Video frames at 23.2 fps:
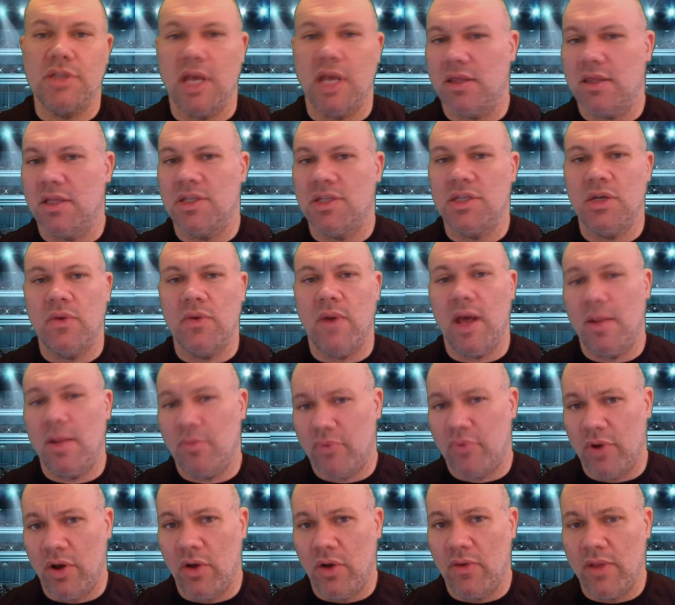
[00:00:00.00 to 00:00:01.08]
like the 2N
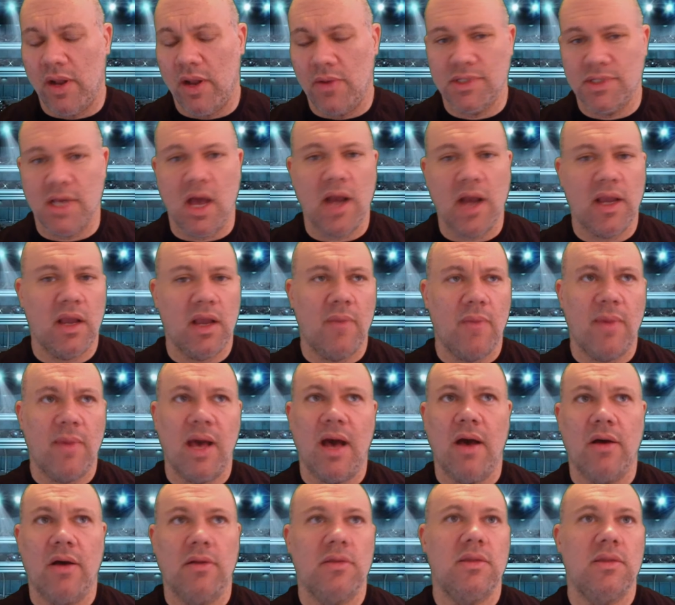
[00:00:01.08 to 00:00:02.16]
Pro that I was talking
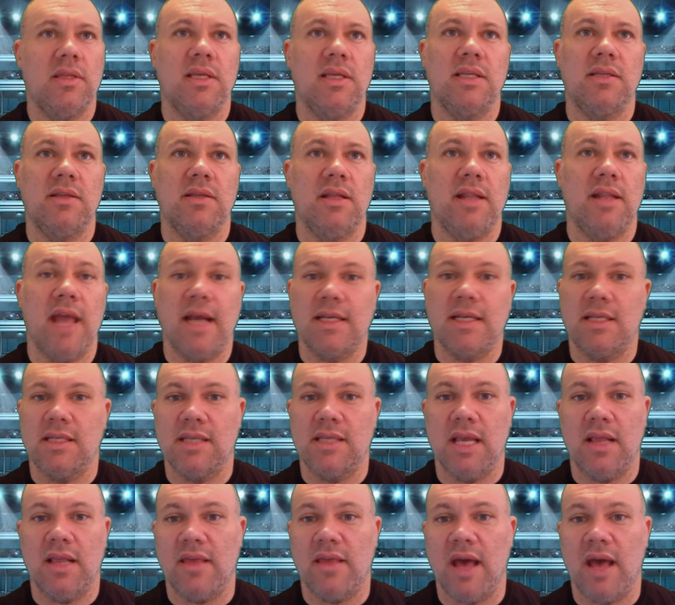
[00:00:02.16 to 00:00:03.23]
about, the Nexus
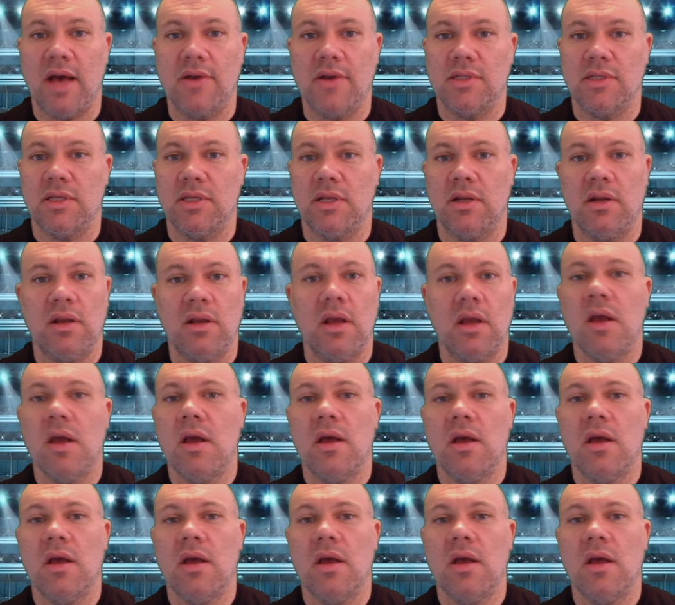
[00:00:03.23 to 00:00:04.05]
8000,